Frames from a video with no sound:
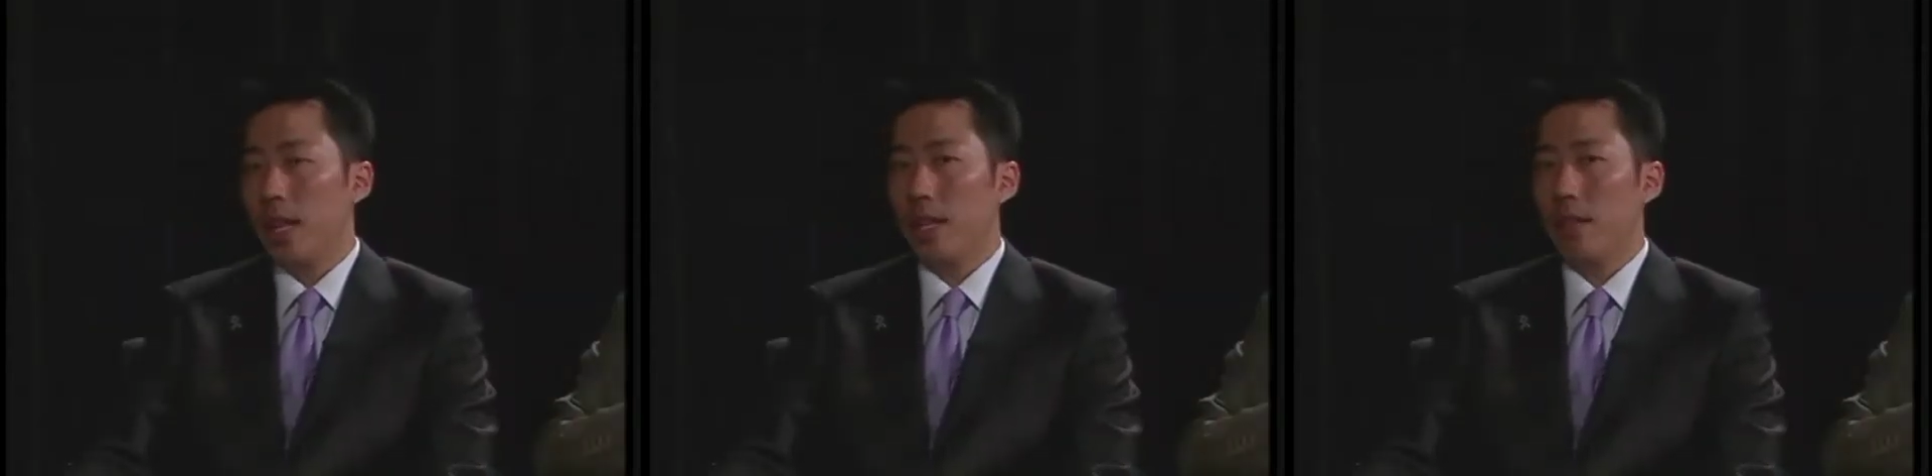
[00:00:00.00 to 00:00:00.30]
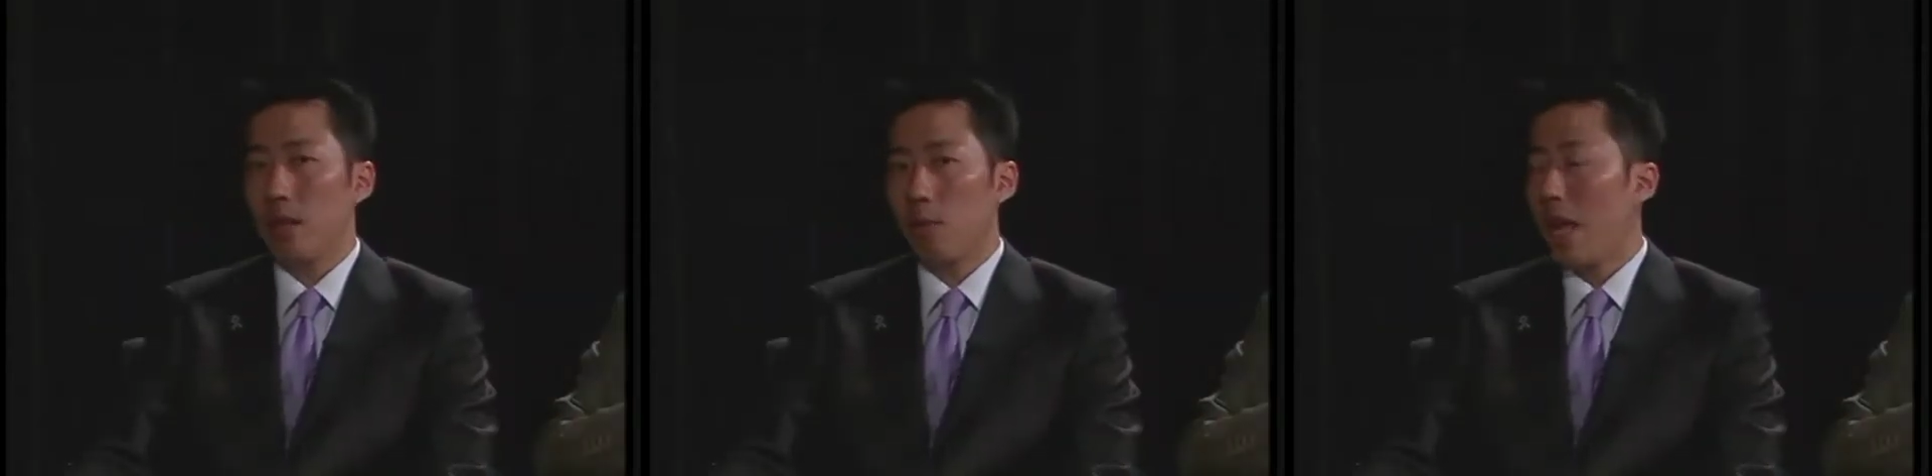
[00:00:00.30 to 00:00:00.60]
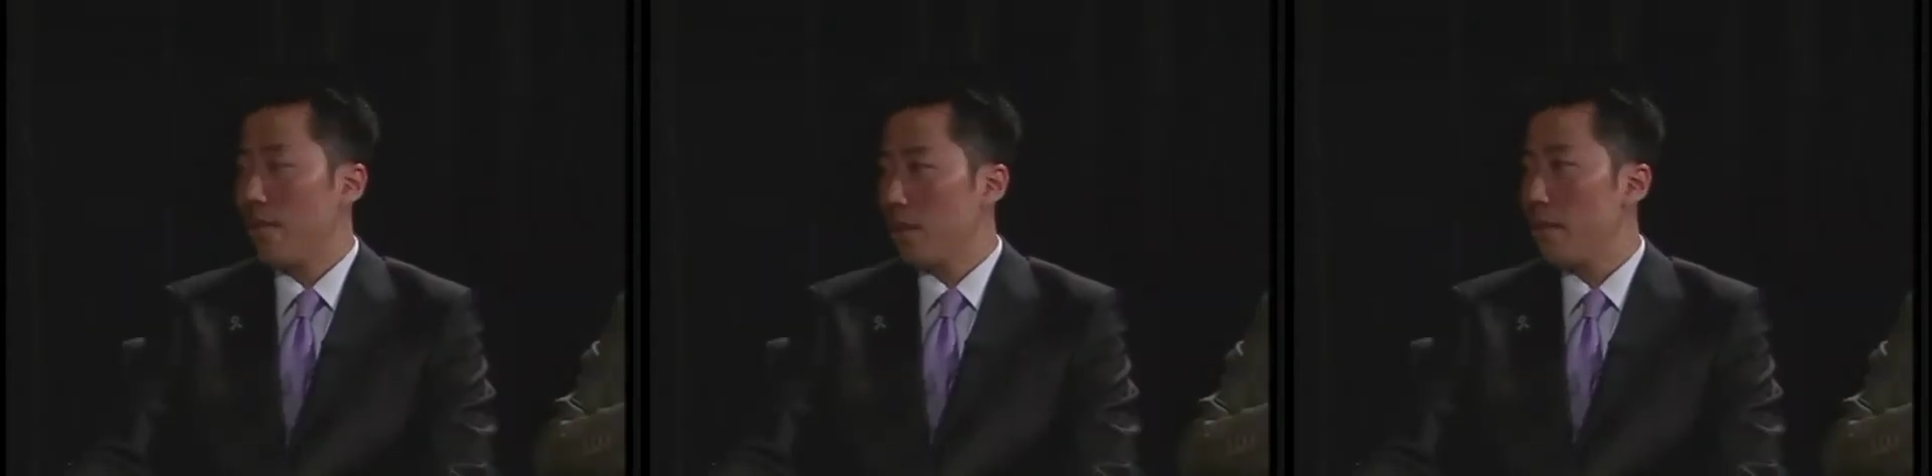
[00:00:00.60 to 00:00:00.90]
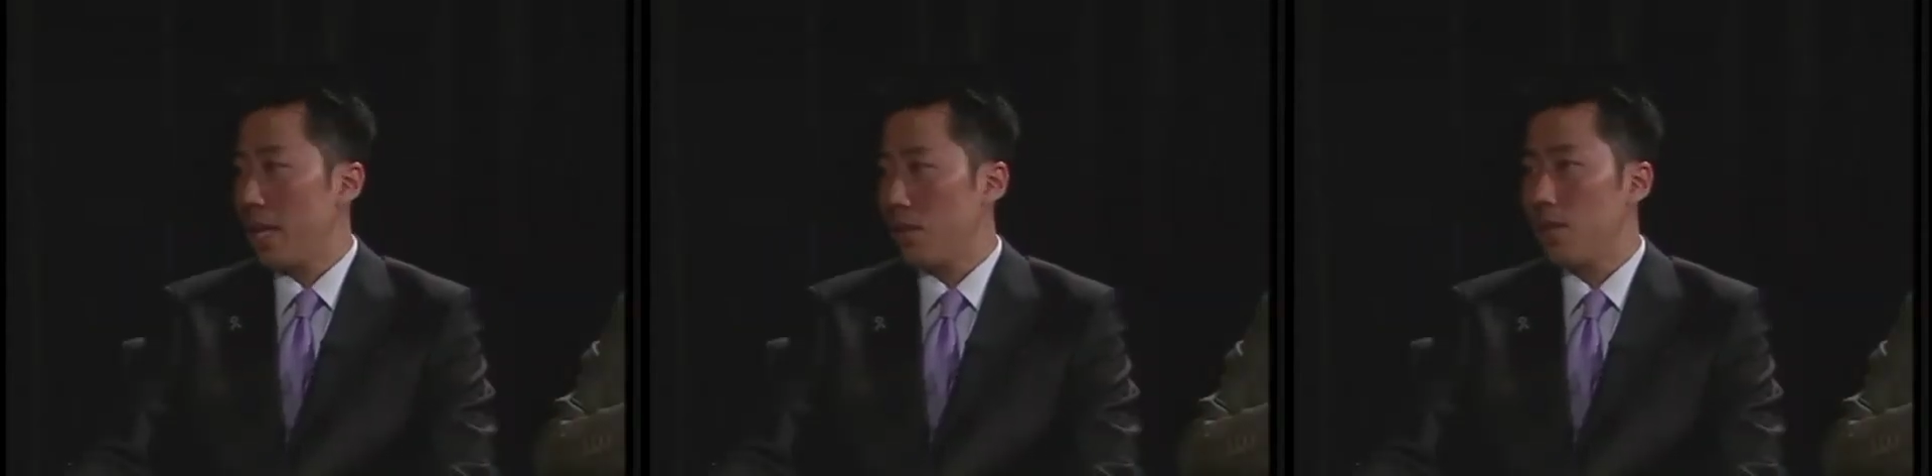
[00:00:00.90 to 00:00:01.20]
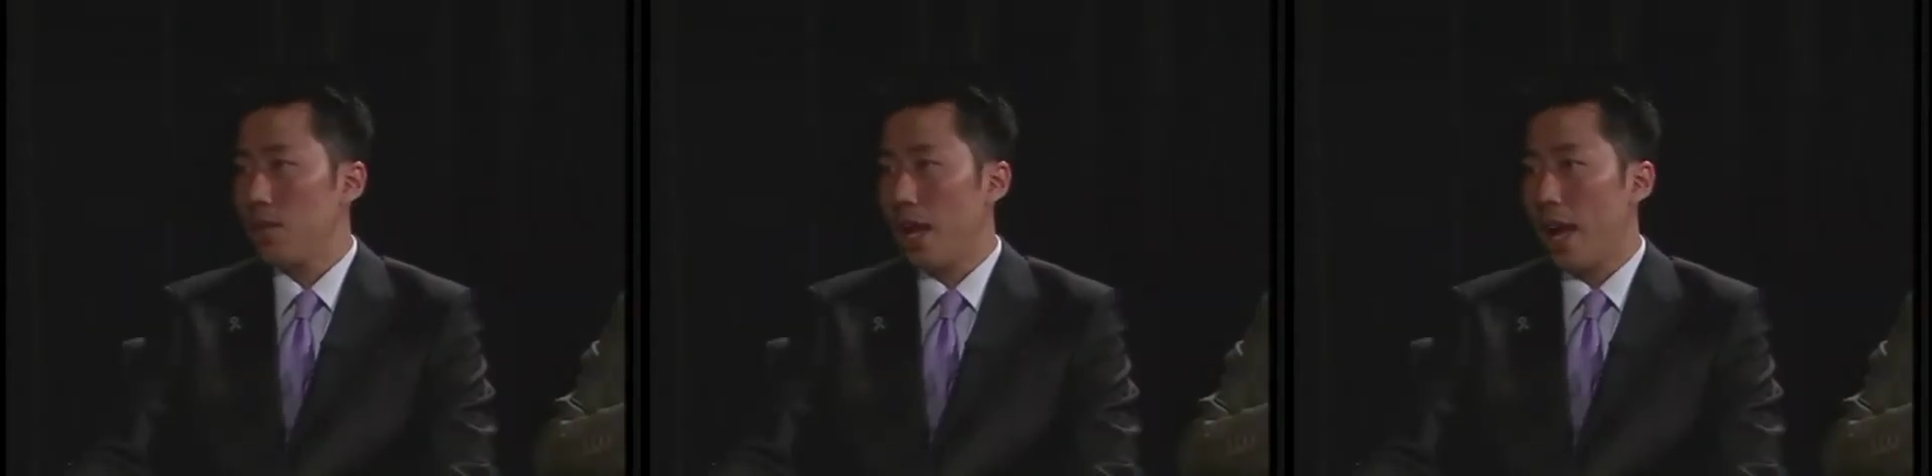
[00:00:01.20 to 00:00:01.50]
And we have some
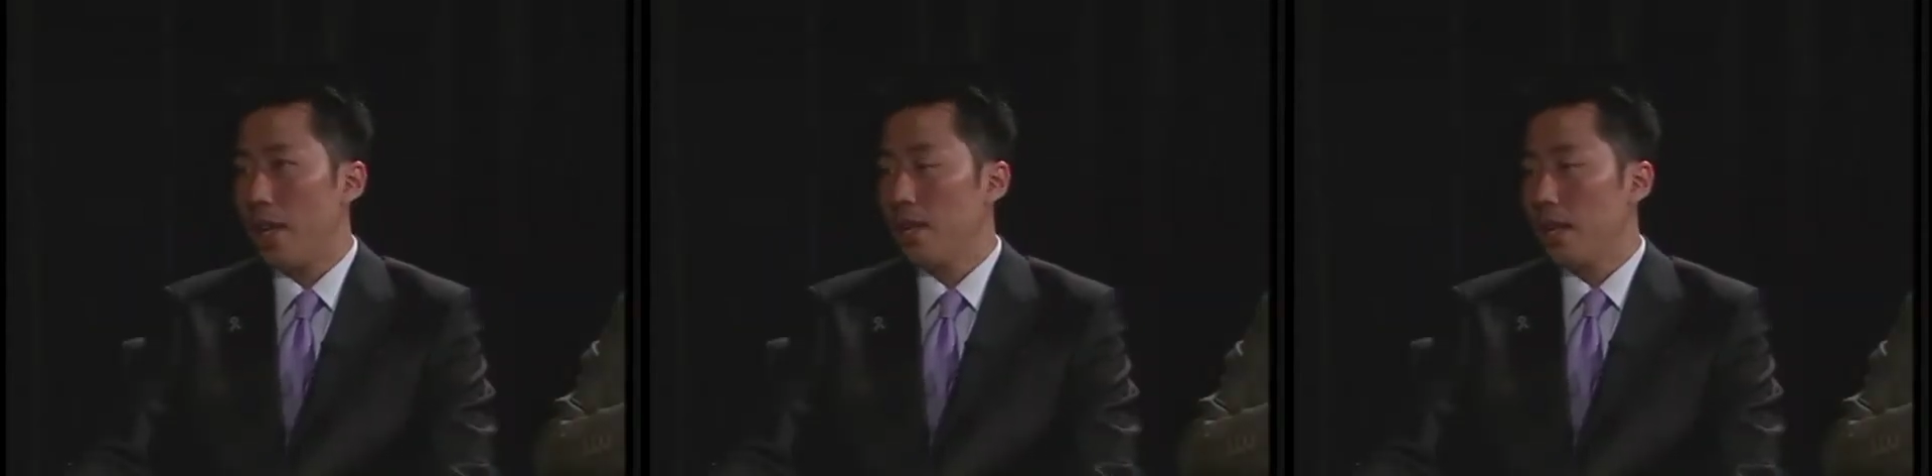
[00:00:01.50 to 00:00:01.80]
patients that